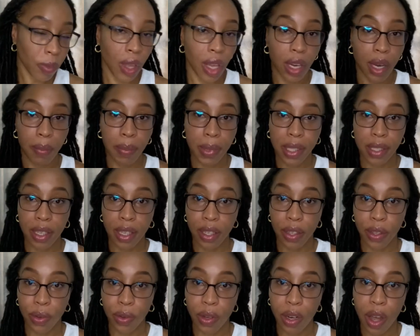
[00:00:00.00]
let me tell
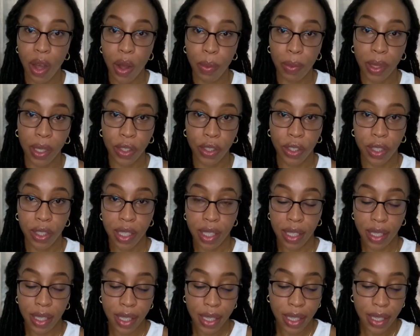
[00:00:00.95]
you all how much this
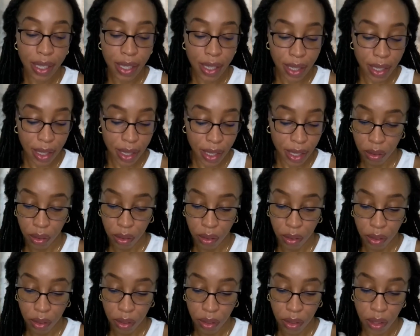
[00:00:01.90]
is
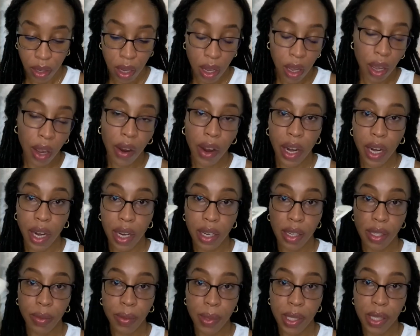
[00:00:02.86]
all right and
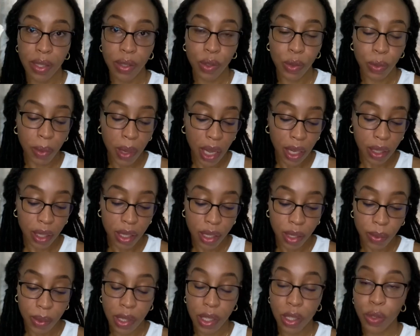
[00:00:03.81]
this wasn't too bad this
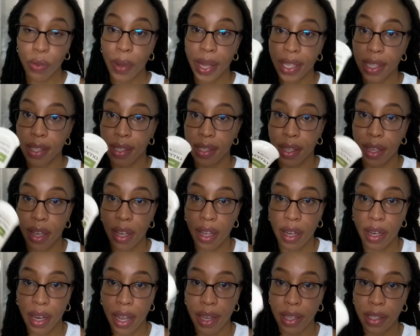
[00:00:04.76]
was
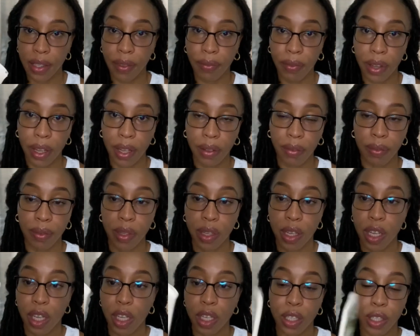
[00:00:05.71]
20.95
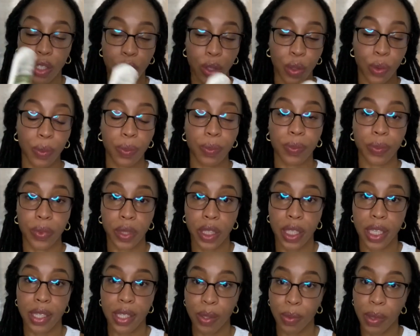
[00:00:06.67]
so
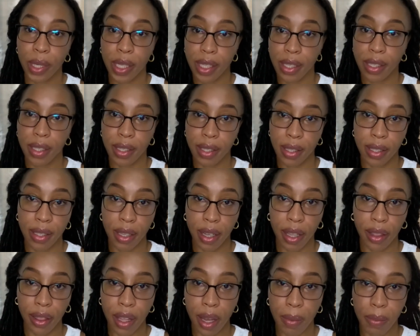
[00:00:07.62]
this was a
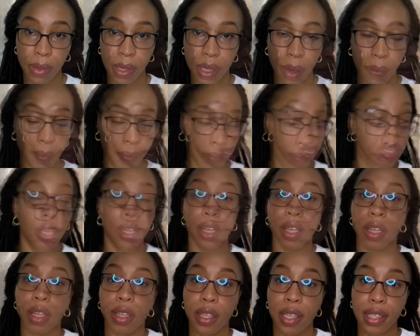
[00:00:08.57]
thumbs up
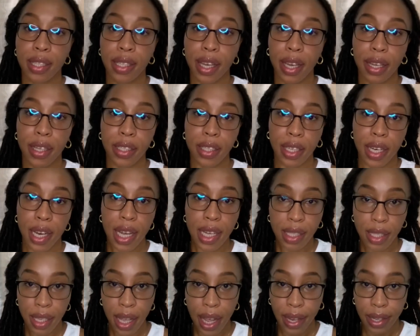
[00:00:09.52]
the second to
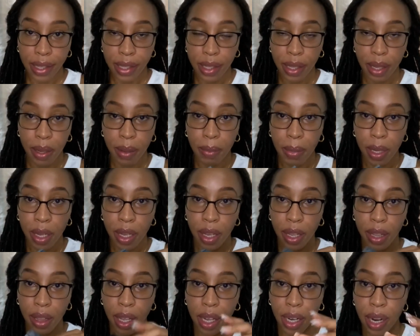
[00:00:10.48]
last item
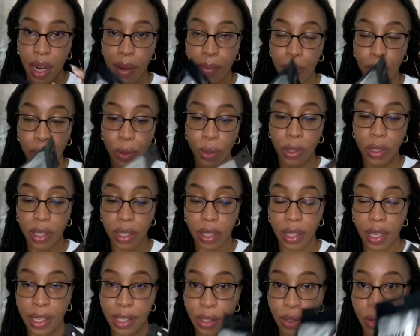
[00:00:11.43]
that i bought
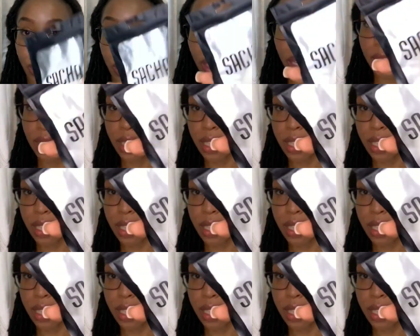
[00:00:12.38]
as you all can